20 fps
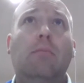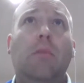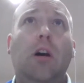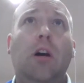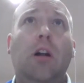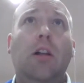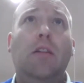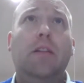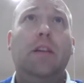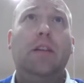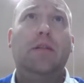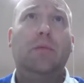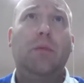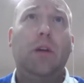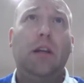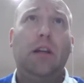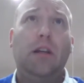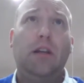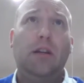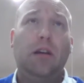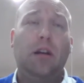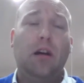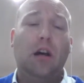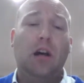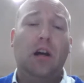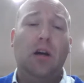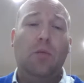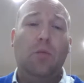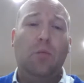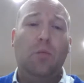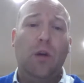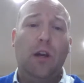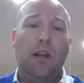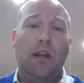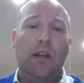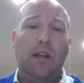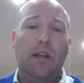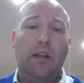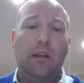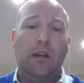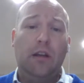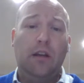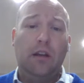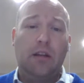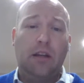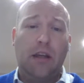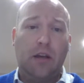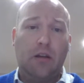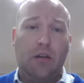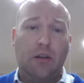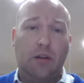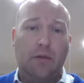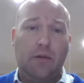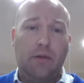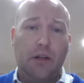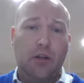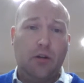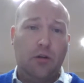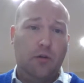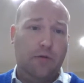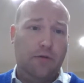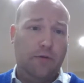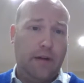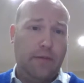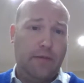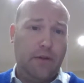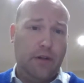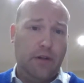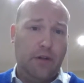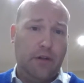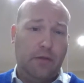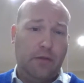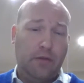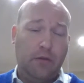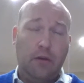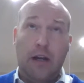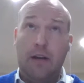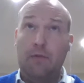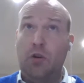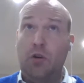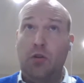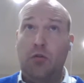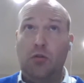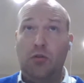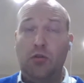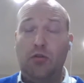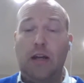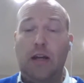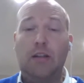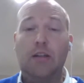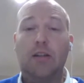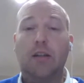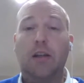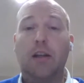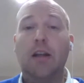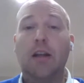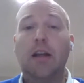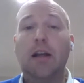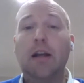earlier this week we kicked off a call for evidence for a rural strategy.